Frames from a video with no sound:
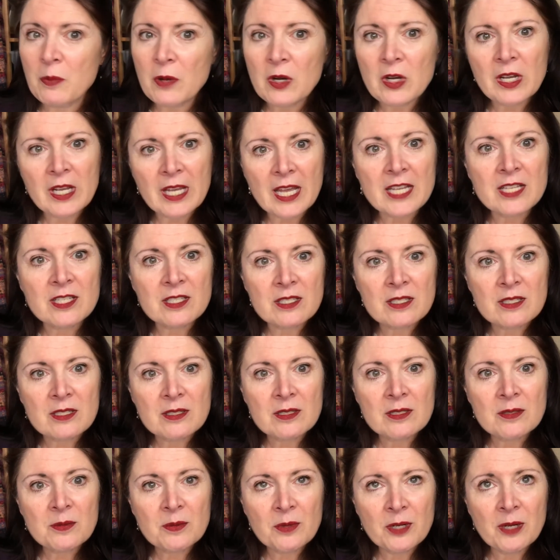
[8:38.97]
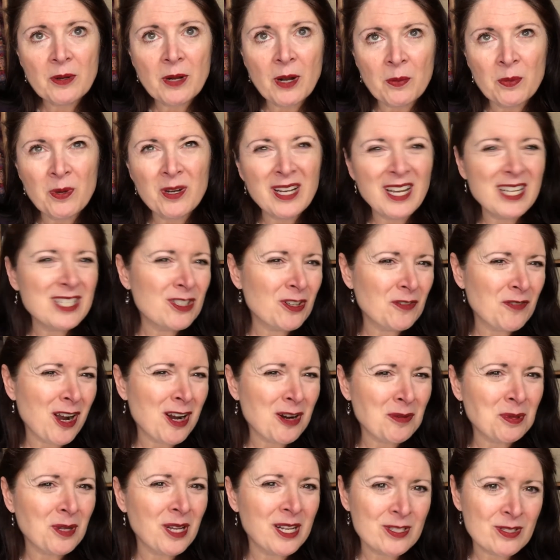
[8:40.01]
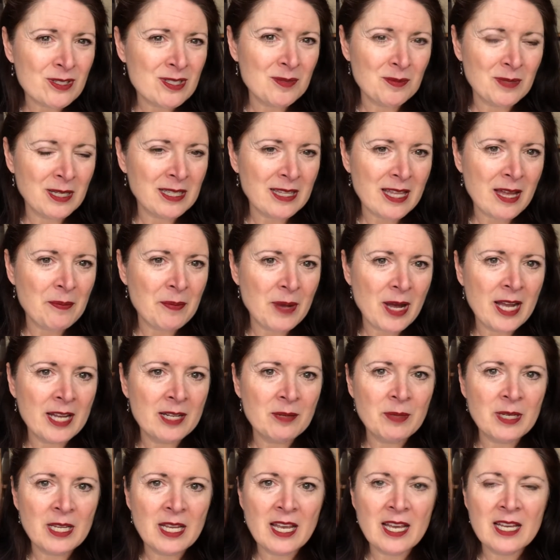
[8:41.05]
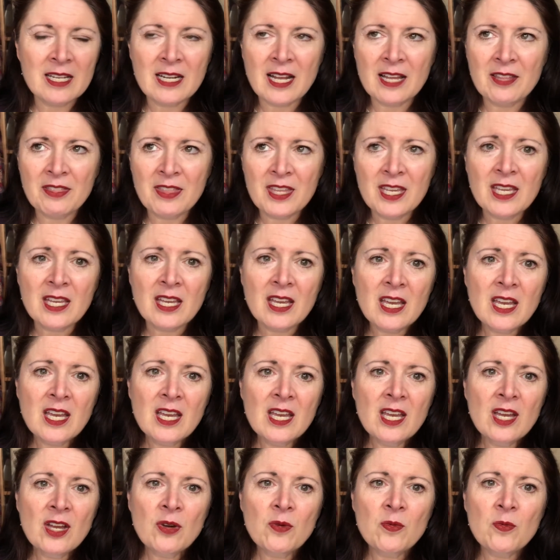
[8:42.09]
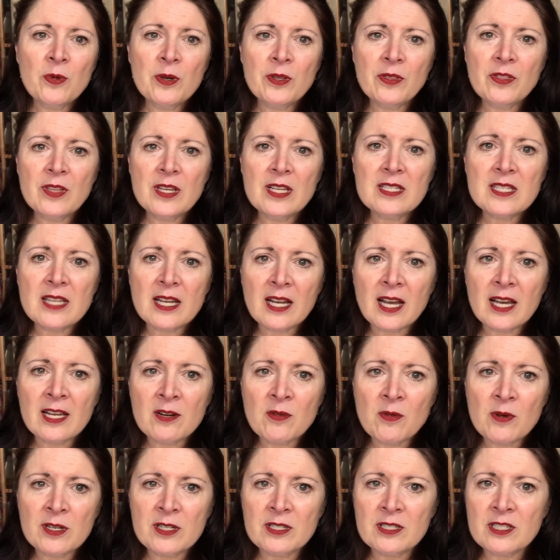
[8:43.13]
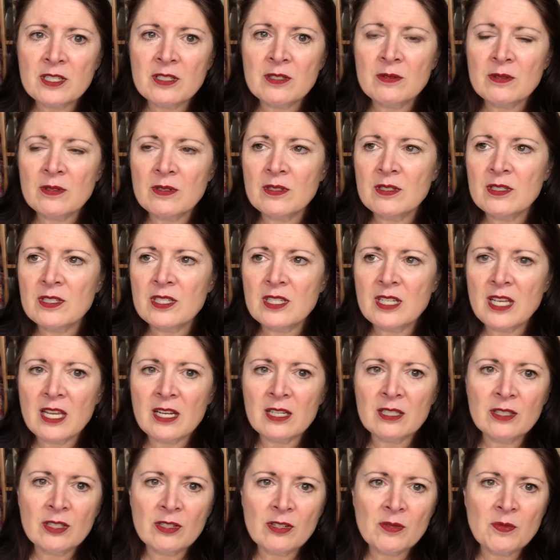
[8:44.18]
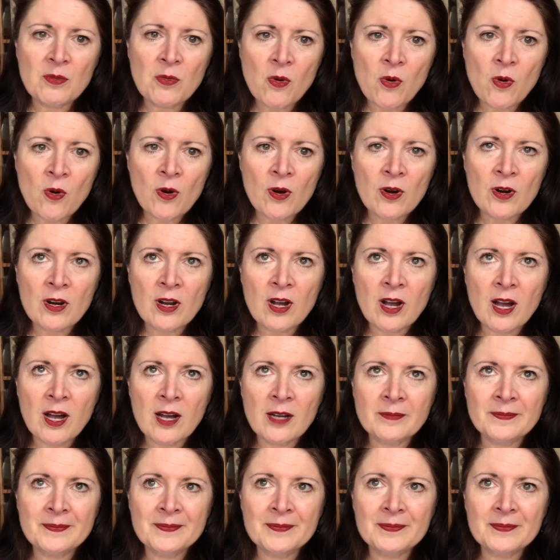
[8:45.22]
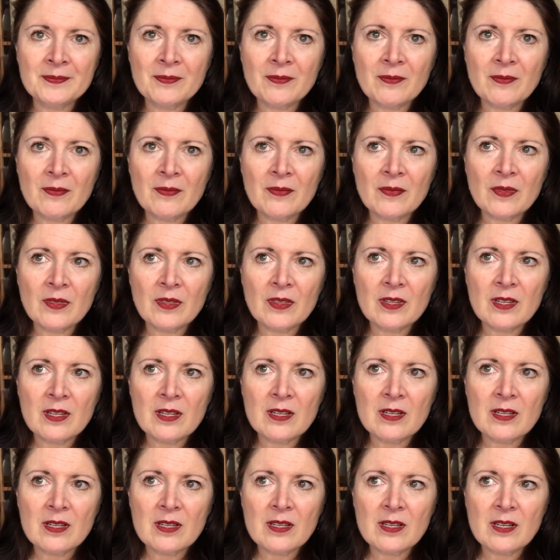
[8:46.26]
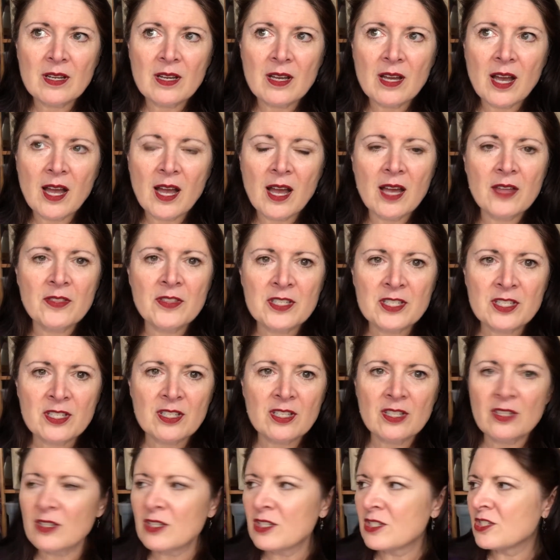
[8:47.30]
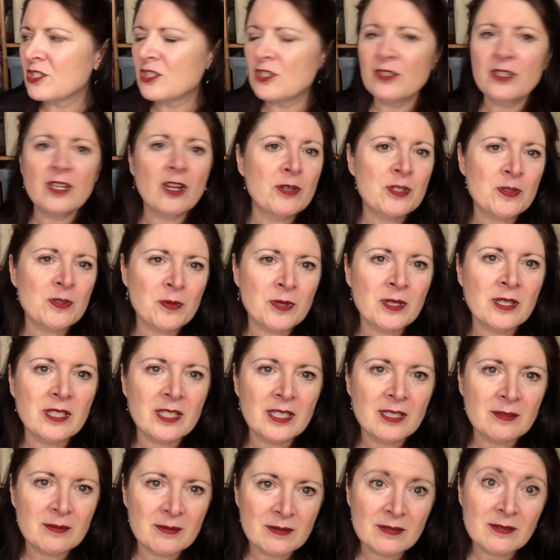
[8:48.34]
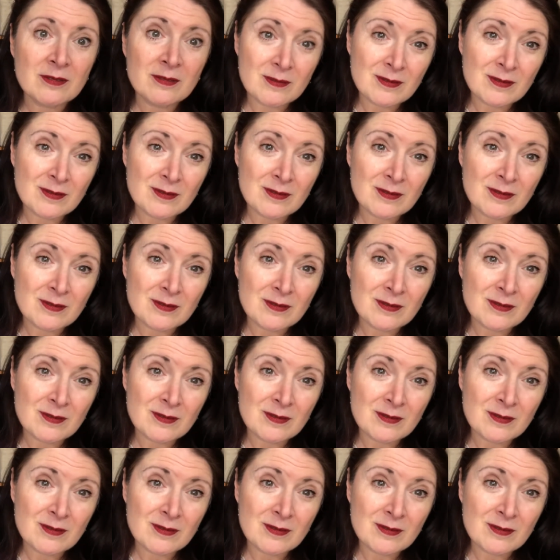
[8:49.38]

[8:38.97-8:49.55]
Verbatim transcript: bookcase pretty a bookcase or fireplace or something like that behind me and I think with these I kind of wanted to to get a little more um, uh, uh, this the studio is really